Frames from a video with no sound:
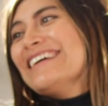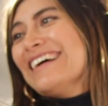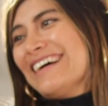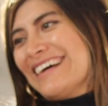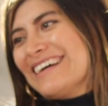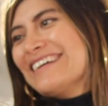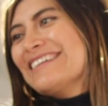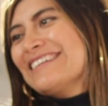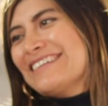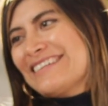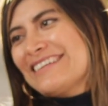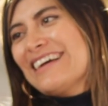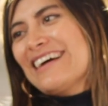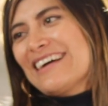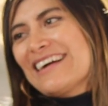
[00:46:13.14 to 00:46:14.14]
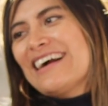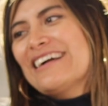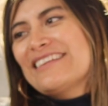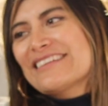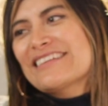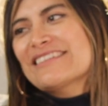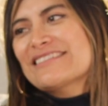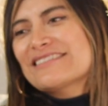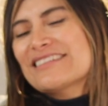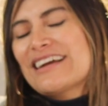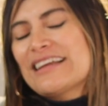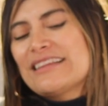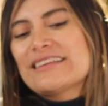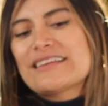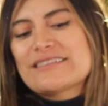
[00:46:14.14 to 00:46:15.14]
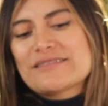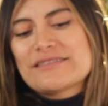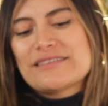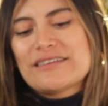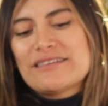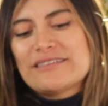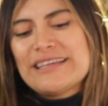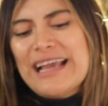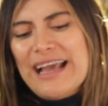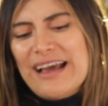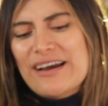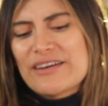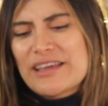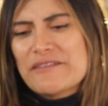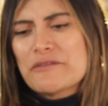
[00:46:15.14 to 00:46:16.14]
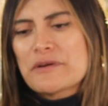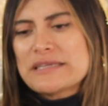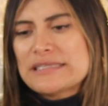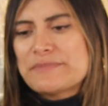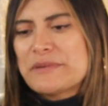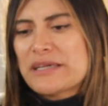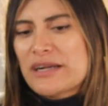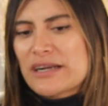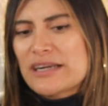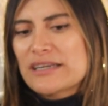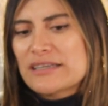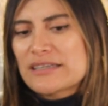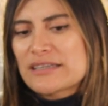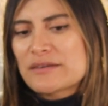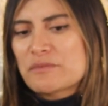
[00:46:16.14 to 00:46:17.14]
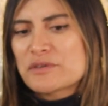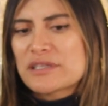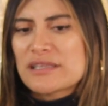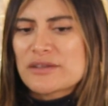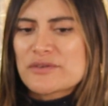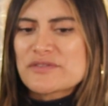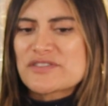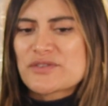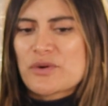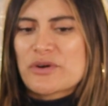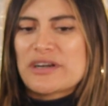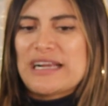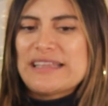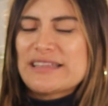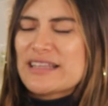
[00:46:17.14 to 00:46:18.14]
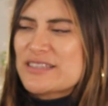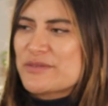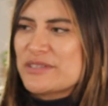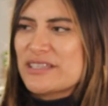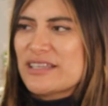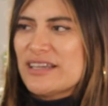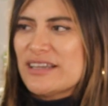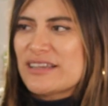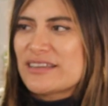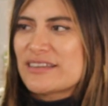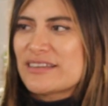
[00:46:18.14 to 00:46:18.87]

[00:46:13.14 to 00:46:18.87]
Yeah. I think it's really good. Yeah, give a recipe card with a little story. I think that's really good.